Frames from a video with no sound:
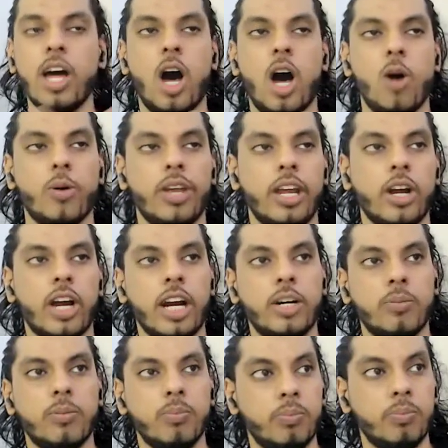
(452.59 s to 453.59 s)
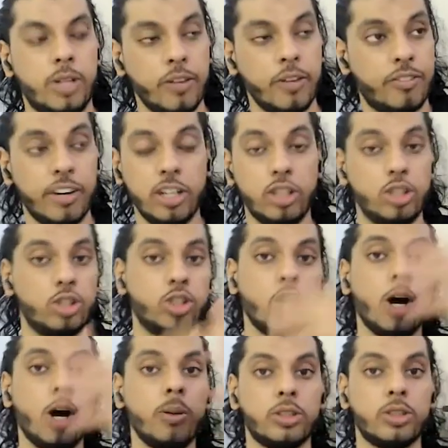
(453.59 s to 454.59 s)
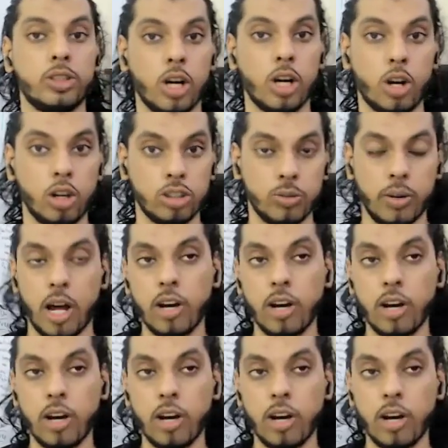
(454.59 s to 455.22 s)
How can I get different jobs across the world?